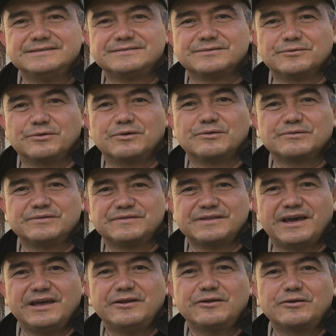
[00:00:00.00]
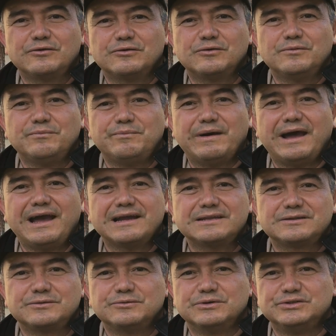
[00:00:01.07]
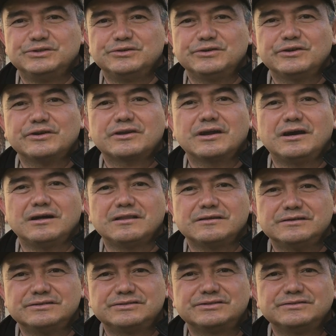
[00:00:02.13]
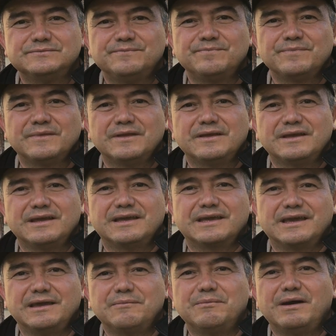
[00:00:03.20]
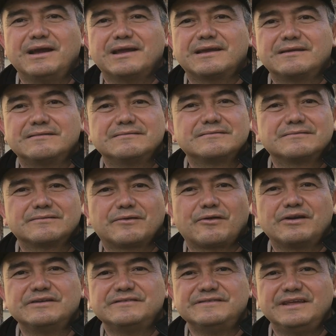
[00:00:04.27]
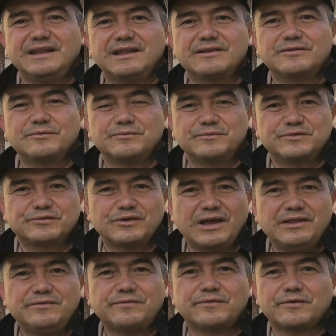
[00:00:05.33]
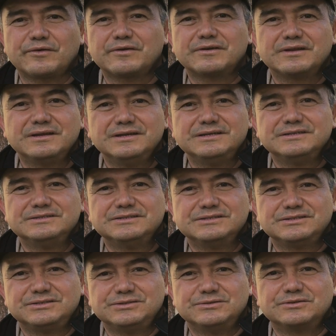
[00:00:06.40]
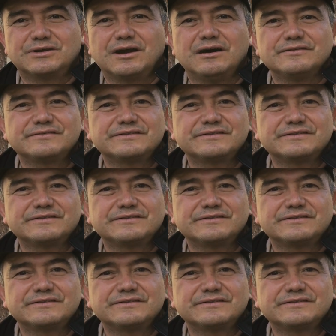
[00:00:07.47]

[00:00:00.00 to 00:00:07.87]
So I decided to go back to a junior college and get my credits needed to transfer to Cal